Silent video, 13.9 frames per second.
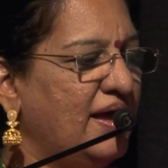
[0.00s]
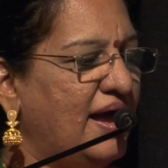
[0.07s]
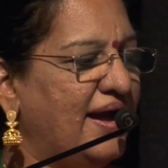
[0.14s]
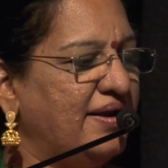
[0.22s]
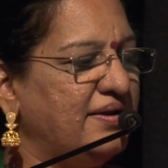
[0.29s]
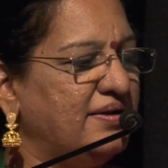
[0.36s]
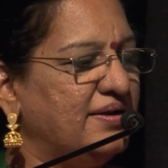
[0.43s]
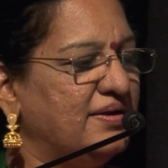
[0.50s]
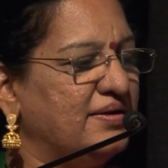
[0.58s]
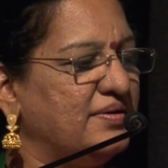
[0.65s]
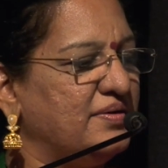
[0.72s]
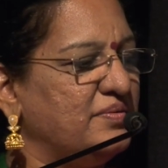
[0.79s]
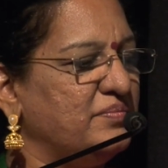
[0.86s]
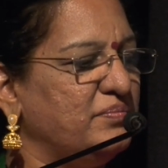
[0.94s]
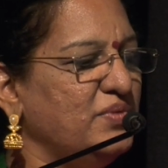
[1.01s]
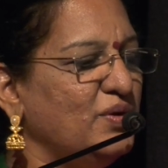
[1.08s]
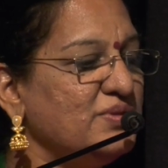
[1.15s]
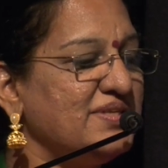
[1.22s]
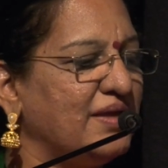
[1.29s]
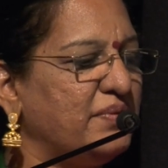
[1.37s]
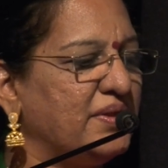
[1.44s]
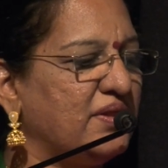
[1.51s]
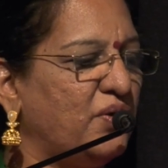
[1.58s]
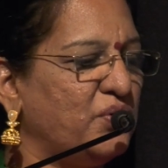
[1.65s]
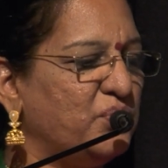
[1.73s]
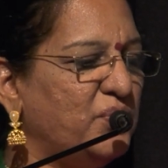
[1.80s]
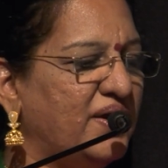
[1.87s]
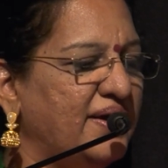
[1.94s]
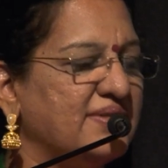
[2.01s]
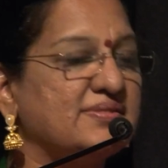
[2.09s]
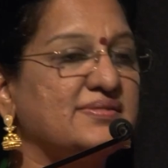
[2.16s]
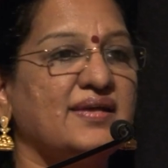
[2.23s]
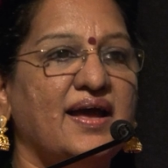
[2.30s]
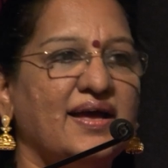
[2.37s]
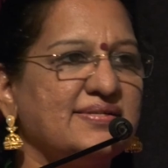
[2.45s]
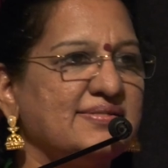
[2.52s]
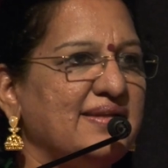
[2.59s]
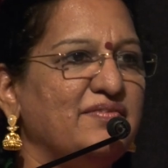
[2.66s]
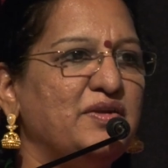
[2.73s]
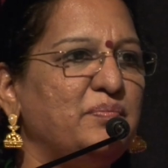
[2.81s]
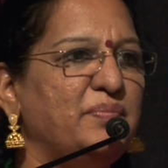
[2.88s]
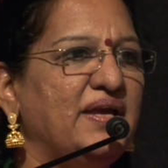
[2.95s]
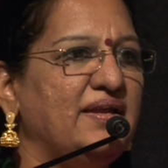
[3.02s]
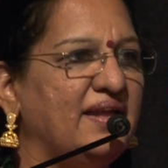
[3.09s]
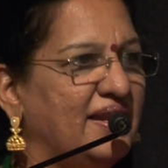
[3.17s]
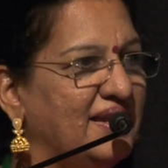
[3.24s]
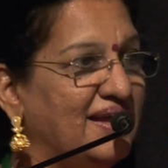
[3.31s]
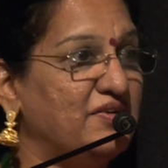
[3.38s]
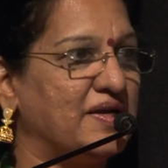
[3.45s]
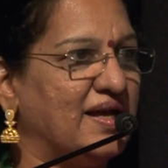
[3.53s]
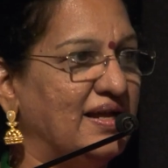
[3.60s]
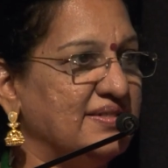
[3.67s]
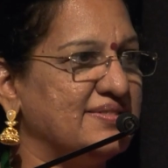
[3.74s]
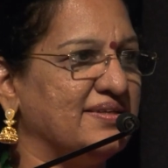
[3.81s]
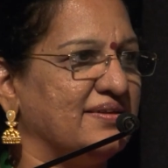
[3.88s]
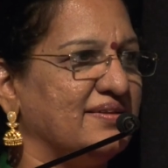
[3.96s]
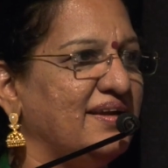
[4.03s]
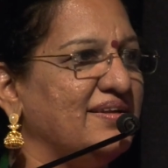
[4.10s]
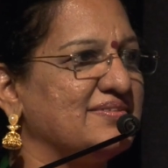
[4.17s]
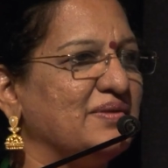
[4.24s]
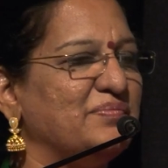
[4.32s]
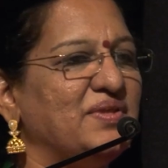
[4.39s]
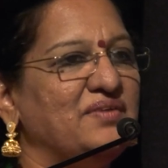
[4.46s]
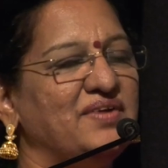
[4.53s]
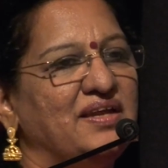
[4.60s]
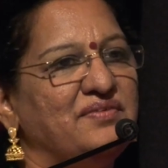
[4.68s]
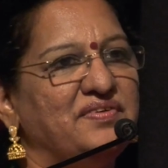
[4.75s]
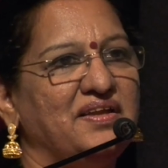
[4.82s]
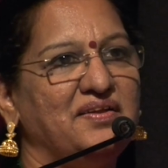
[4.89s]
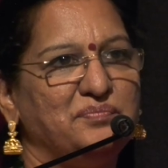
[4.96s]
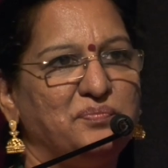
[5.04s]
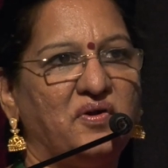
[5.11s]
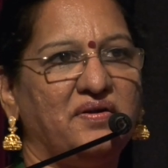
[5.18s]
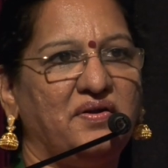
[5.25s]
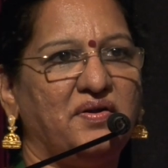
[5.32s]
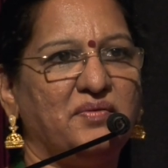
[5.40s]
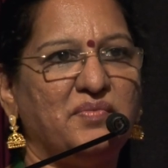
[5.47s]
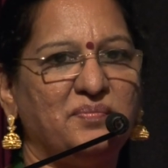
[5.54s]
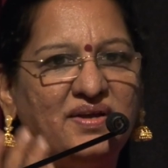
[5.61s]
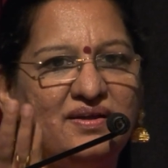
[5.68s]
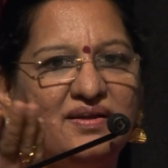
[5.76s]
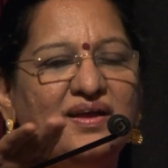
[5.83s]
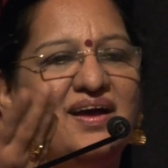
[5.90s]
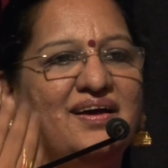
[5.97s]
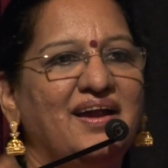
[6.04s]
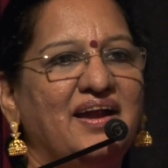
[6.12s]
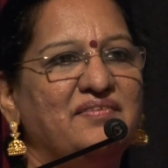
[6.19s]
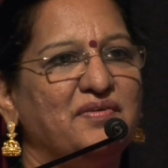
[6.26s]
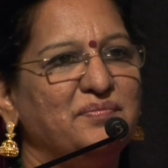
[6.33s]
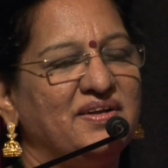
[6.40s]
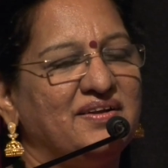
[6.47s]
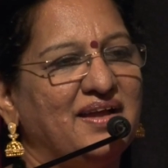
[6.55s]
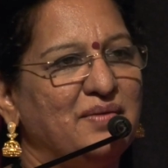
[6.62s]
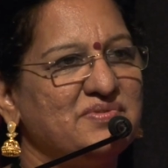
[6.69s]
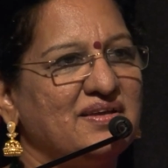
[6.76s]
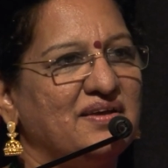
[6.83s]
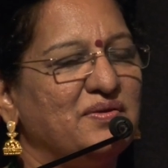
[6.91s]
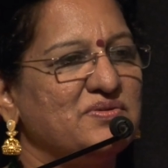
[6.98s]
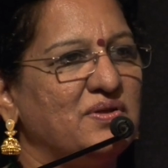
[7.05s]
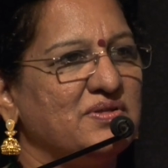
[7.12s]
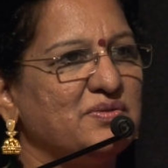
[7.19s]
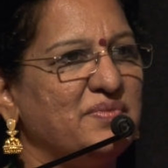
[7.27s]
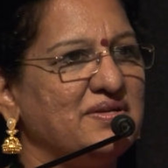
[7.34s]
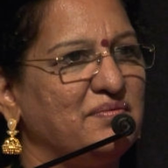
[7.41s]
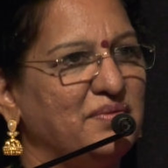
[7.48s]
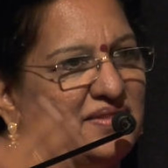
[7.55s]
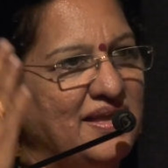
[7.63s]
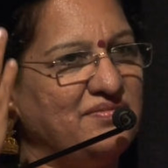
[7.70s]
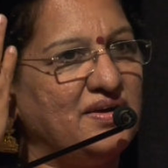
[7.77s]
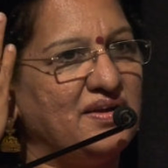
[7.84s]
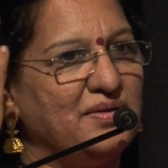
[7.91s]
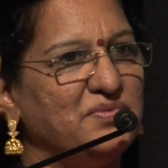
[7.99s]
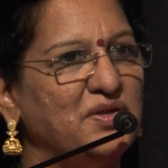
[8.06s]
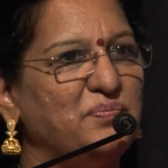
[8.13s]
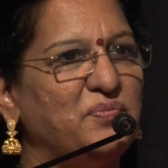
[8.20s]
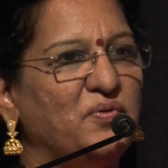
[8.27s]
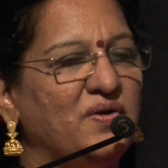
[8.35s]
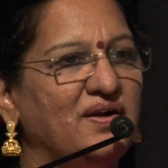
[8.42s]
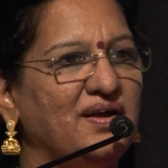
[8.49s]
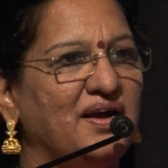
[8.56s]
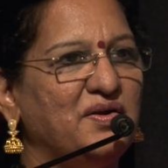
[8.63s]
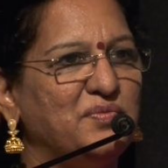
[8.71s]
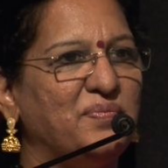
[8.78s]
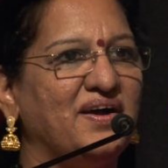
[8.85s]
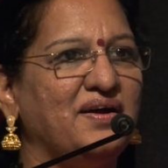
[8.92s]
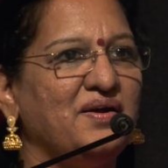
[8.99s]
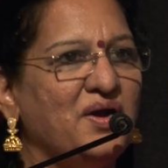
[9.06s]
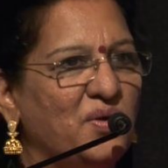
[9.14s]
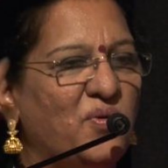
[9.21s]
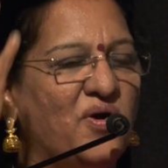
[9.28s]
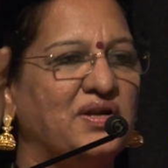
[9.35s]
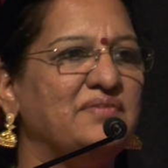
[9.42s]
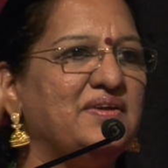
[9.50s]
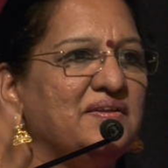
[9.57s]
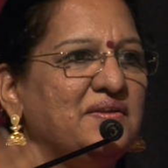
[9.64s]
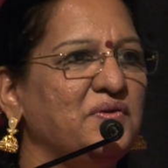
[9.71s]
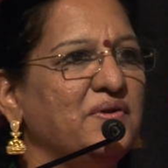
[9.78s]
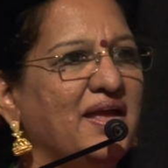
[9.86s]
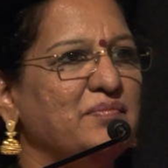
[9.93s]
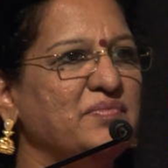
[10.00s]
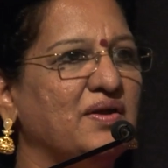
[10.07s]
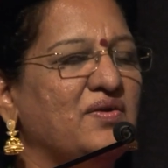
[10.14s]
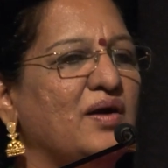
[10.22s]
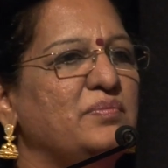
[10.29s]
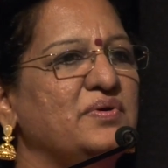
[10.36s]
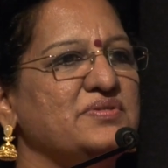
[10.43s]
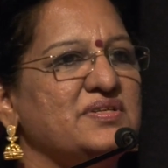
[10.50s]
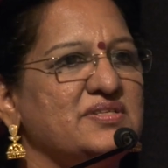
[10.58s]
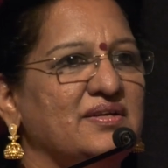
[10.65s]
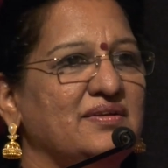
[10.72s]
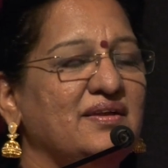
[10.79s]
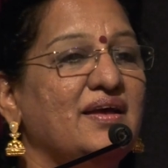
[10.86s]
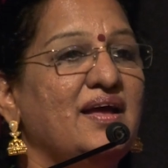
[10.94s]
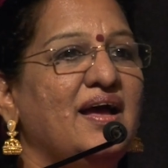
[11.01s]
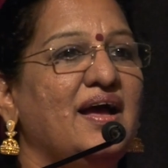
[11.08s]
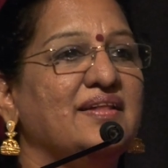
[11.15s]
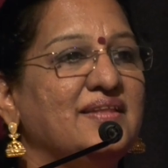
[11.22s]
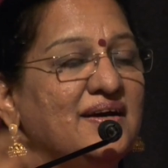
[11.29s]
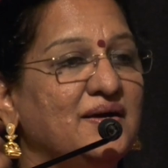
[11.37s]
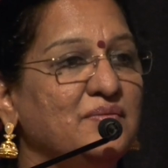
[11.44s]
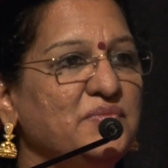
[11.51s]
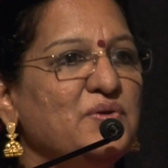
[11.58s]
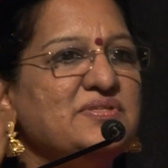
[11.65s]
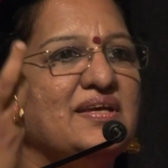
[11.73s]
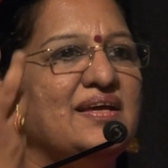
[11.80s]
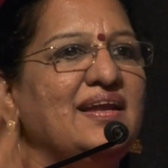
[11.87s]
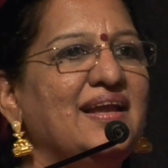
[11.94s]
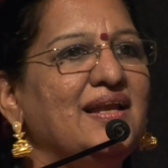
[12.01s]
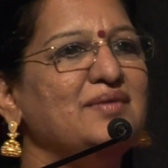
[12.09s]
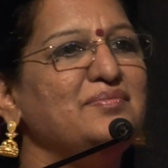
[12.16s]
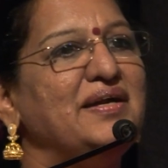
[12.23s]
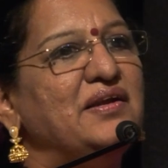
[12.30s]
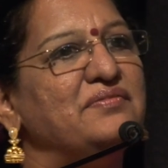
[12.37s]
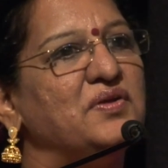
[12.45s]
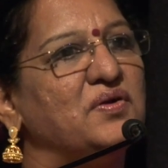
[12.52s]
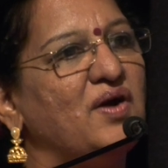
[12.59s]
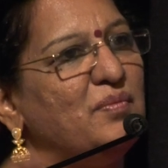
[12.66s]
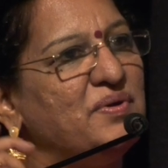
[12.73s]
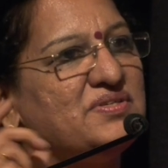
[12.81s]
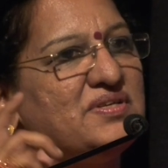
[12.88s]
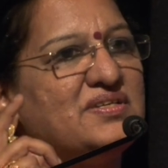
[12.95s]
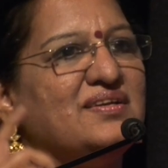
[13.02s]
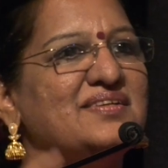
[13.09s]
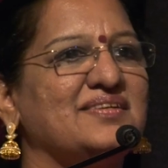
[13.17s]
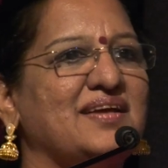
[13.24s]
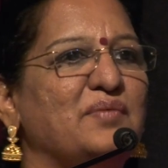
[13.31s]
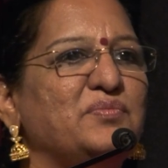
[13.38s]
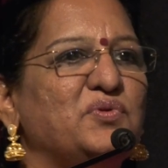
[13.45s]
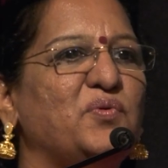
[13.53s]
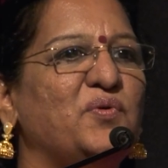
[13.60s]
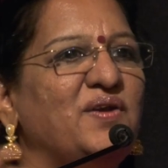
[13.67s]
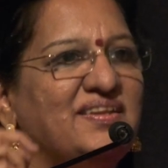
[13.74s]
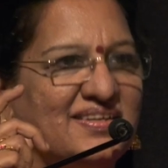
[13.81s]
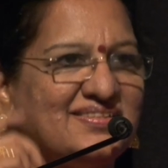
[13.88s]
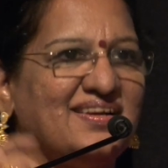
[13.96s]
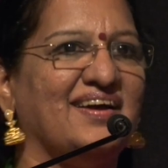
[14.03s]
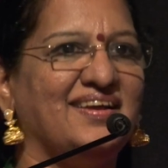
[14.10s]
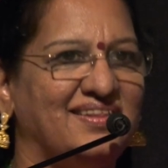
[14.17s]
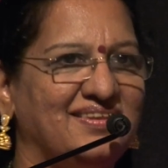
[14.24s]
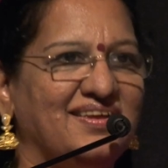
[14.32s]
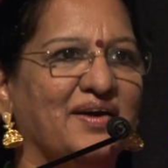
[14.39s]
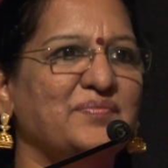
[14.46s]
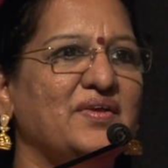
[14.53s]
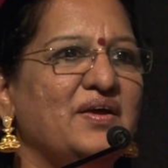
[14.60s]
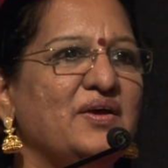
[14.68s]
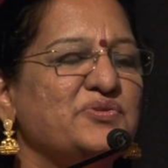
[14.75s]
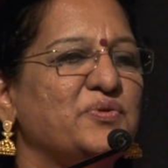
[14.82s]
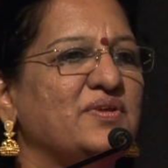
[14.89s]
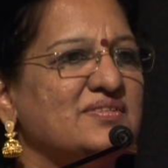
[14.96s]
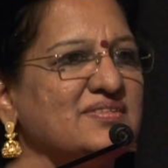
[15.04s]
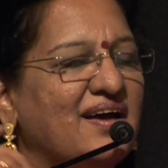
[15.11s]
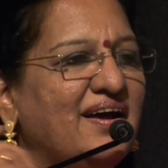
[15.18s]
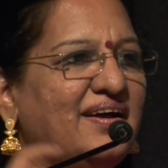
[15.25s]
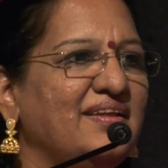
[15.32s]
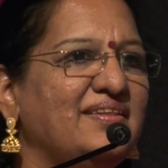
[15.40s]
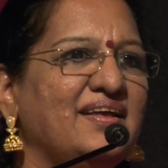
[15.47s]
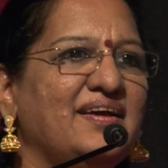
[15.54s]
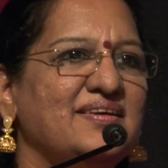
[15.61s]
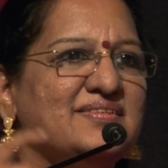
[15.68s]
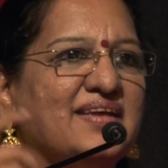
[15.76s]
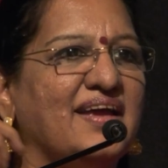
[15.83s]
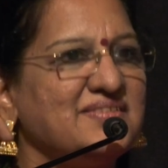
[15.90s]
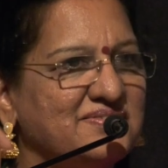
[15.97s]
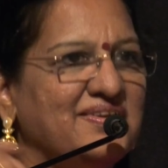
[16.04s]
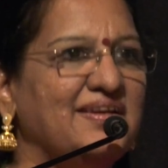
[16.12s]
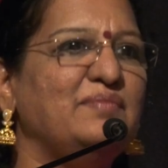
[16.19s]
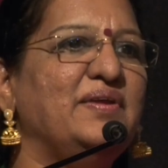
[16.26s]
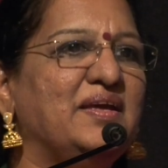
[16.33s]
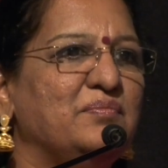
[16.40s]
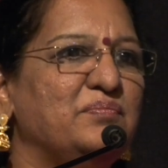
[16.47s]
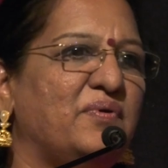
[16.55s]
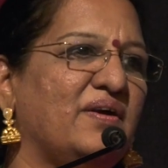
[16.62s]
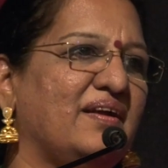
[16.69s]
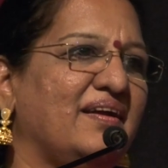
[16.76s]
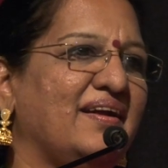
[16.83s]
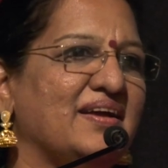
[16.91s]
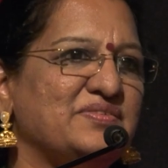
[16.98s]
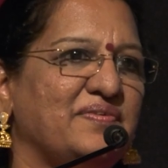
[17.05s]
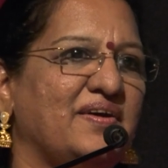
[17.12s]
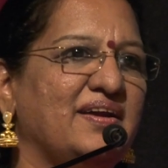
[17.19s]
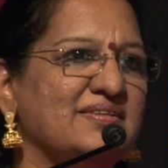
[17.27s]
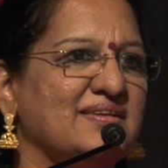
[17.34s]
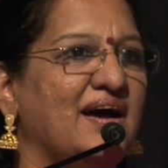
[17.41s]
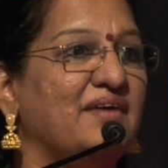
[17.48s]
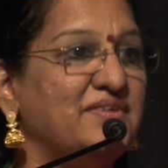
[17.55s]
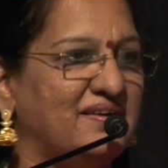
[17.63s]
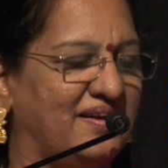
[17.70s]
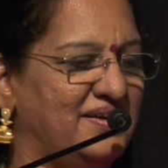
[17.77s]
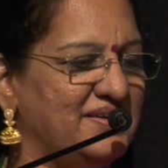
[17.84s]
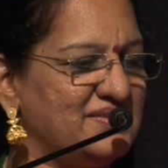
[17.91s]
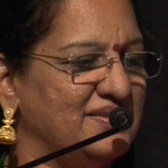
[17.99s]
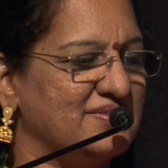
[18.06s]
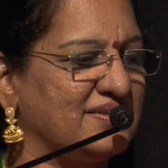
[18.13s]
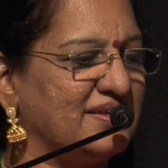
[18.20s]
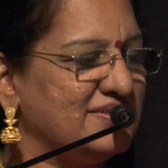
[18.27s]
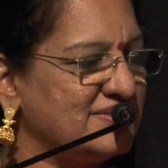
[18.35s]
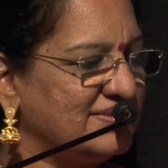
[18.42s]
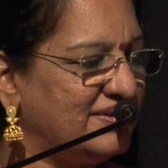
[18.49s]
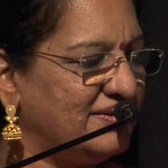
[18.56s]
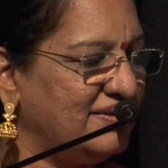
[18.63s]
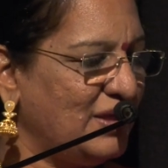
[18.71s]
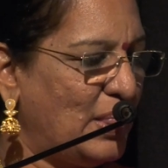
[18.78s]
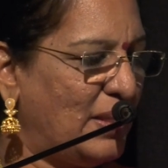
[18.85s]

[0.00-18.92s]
And uh, music without words has never been in our culture. That is something very, very important. Remember, right from the time Sarah was also mentioning Tevaram, Tiruppugazh, Arpa, whatever you name the composition, the musical element of the composition has come through only the Sahitya. So the Sahitya is extremely important as far as our tradition is concerned.